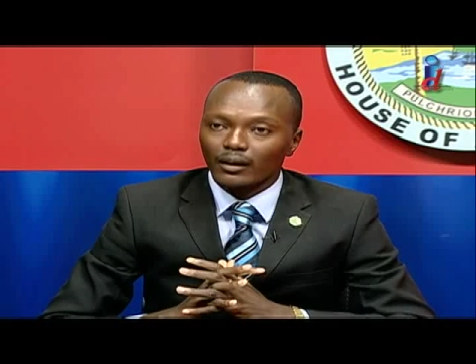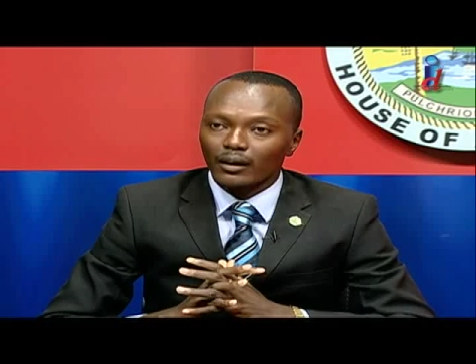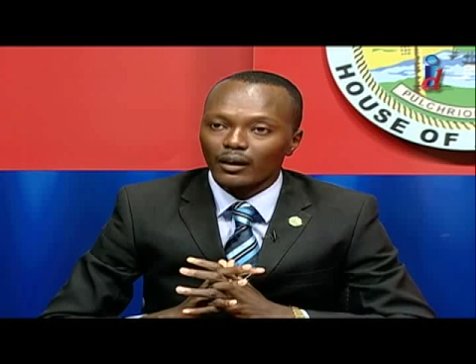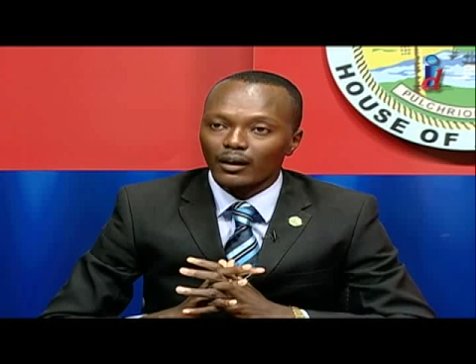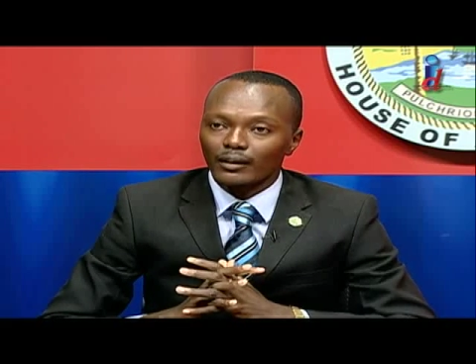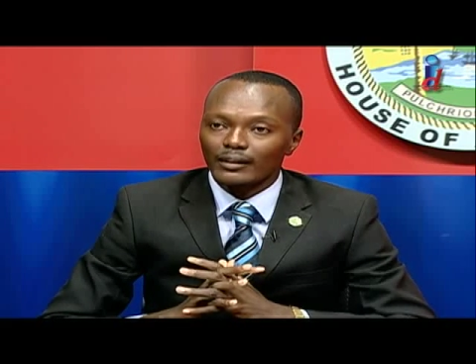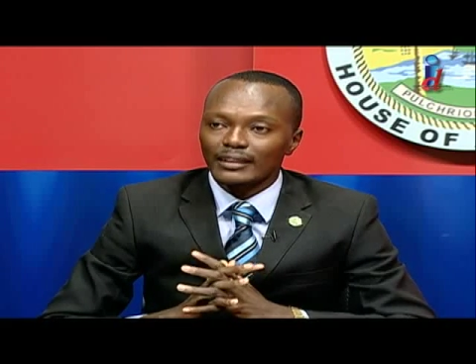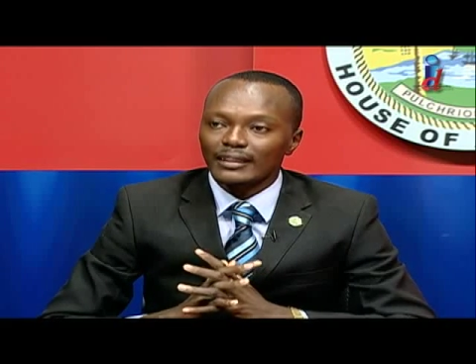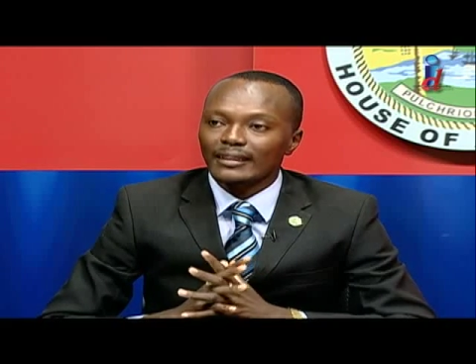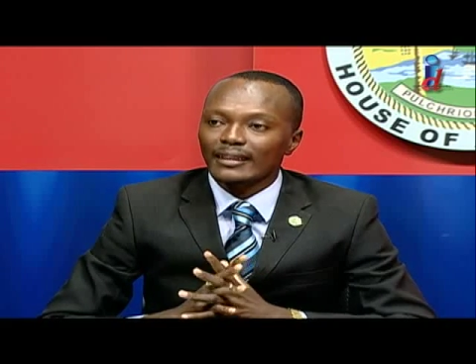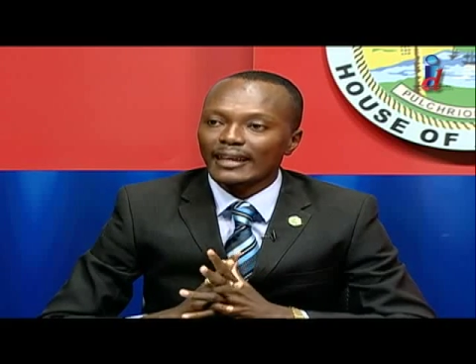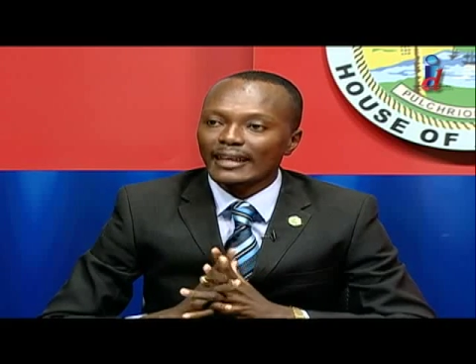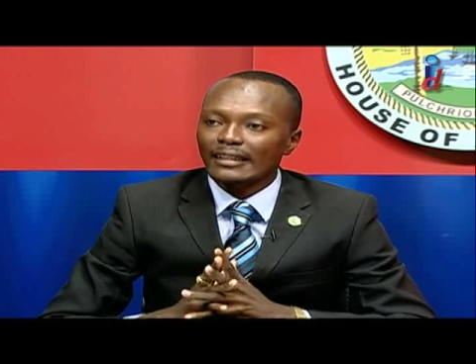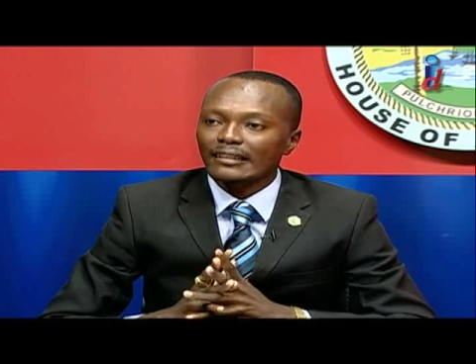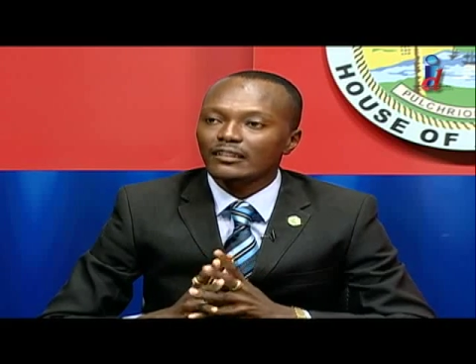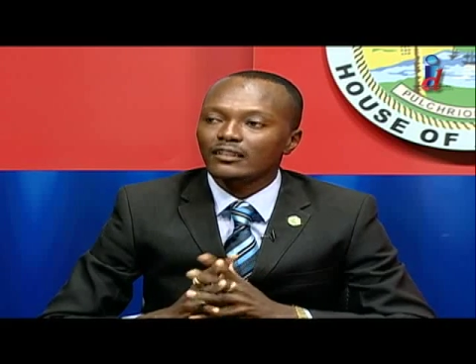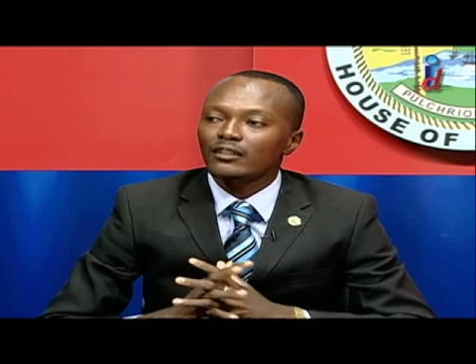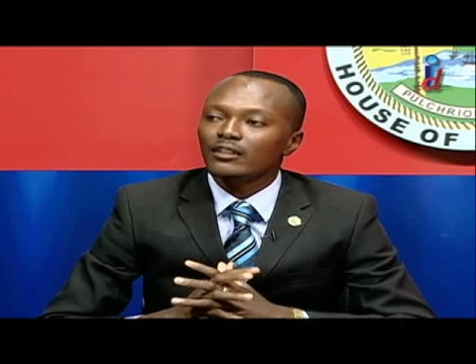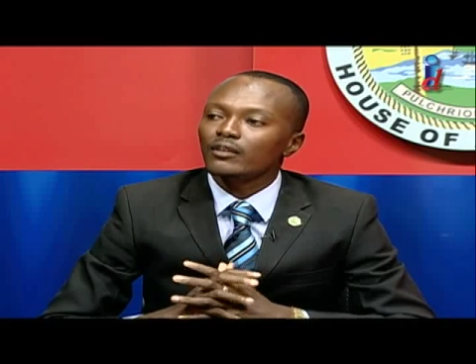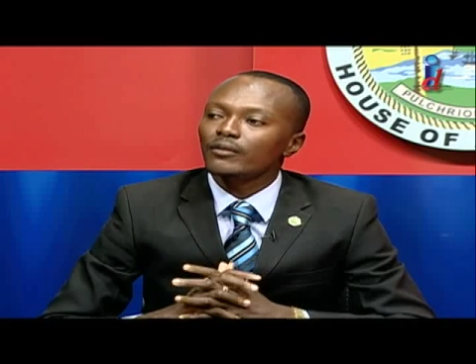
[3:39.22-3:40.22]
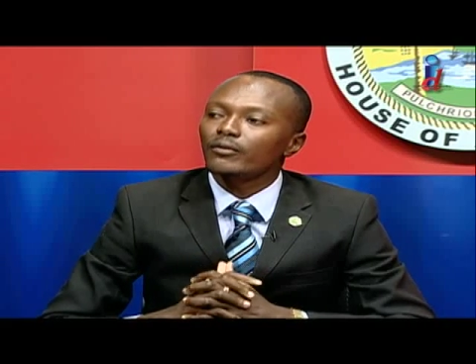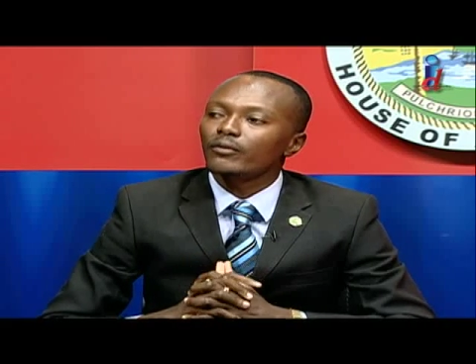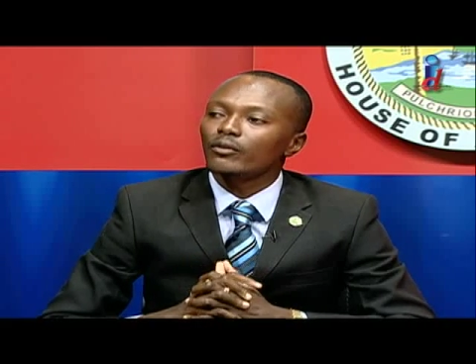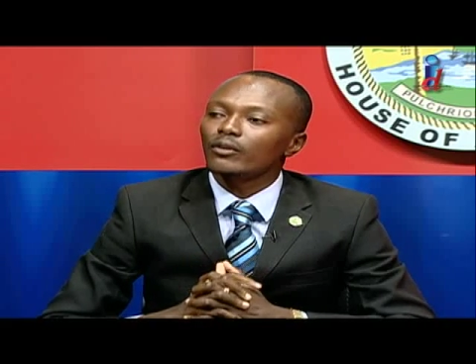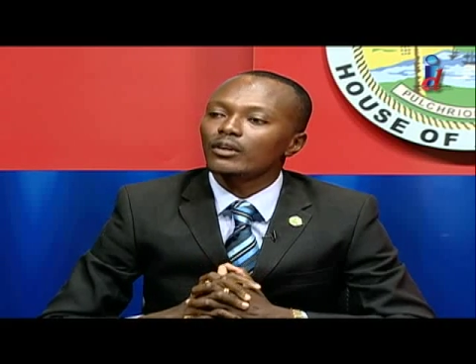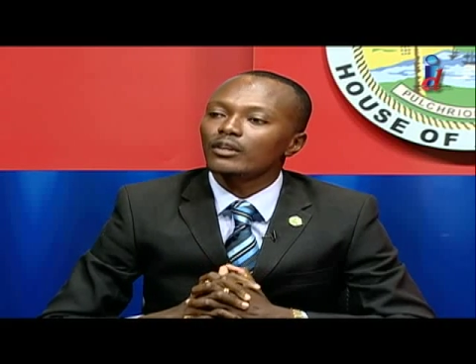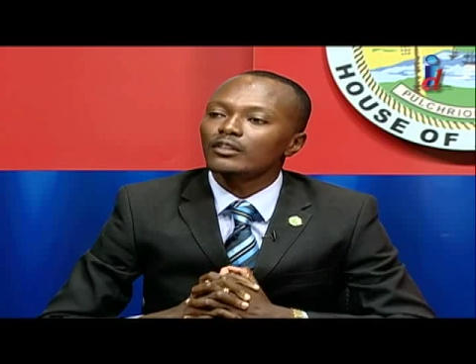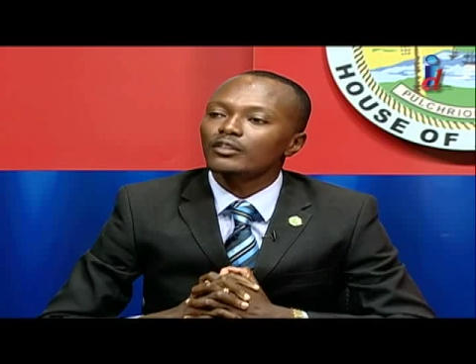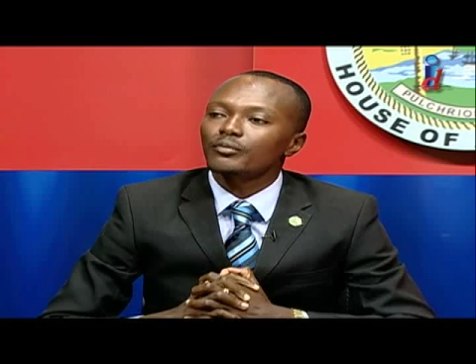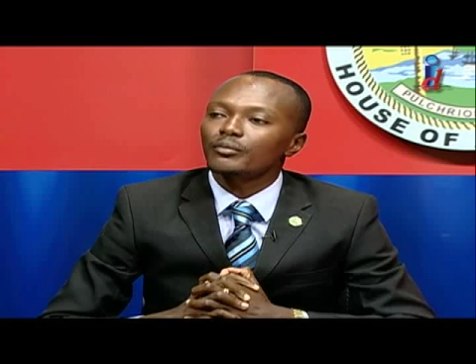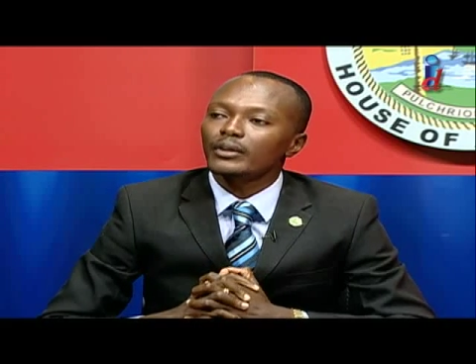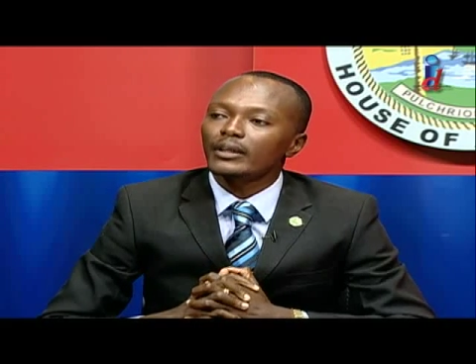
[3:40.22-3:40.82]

On the 19th of August,